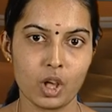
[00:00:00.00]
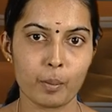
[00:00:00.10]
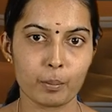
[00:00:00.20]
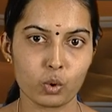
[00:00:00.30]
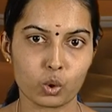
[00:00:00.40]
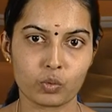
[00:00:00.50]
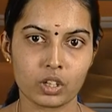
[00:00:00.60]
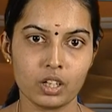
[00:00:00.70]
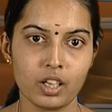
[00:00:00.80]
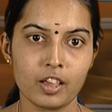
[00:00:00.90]

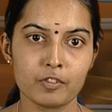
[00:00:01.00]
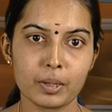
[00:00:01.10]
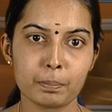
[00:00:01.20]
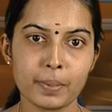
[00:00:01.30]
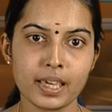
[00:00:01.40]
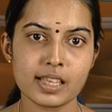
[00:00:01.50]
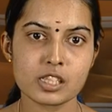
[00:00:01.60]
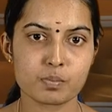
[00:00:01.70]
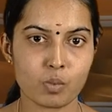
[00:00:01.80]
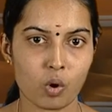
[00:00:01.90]
Moreover, when P is
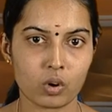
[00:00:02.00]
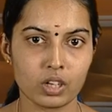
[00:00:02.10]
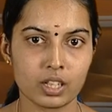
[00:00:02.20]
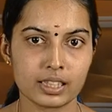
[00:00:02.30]
small,